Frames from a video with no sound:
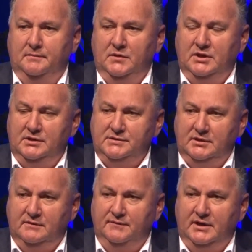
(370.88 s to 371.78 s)
He's
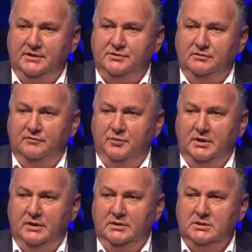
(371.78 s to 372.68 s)
an advisor of
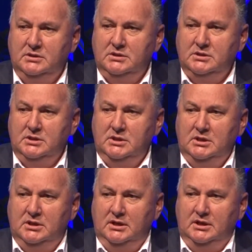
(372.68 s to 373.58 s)
mine.
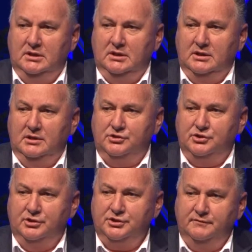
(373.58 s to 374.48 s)
And
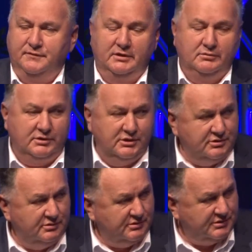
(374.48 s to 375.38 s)
Josh, if I could
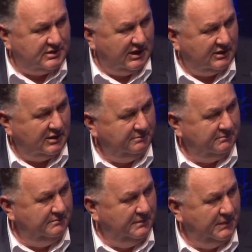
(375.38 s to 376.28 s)
get you to stand
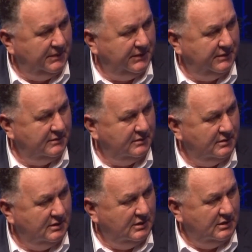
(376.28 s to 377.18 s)
up.
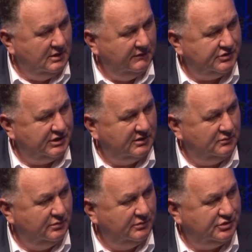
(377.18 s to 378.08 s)
I've
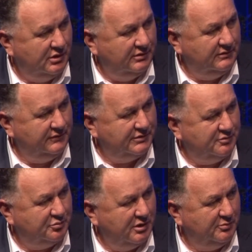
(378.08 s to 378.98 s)
checked with John if it's
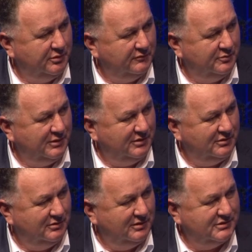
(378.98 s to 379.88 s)
appropriate for me to
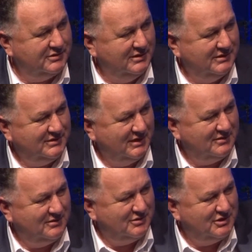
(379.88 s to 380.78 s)
do this. It's
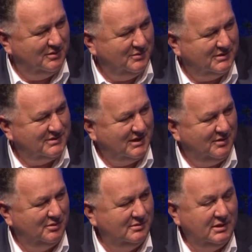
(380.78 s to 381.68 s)
at the chairman's
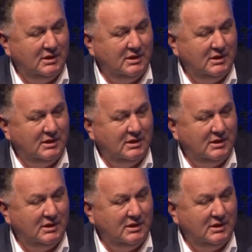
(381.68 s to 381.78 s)
table.